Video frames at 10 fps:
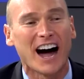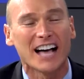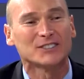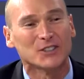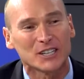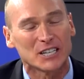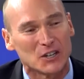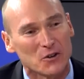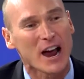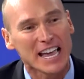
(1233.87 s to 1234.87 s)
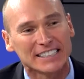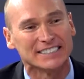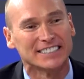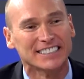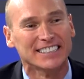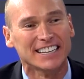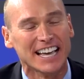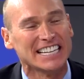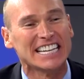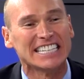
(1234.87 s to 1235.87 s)
I look great.
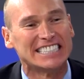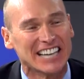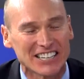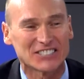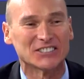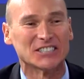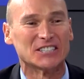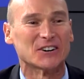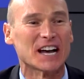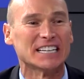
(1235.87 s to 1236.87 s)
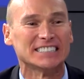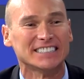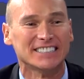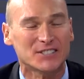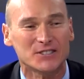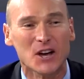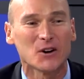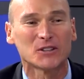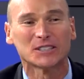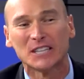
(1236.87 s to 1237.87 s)
And he does look great. You
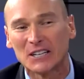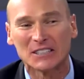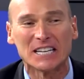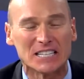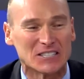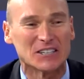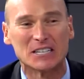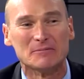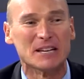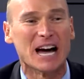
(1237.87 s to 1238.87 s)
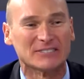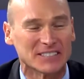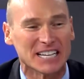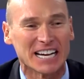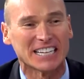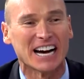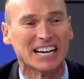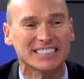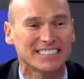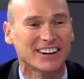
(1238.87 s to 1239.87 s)
know the young ladies are going to be after that guy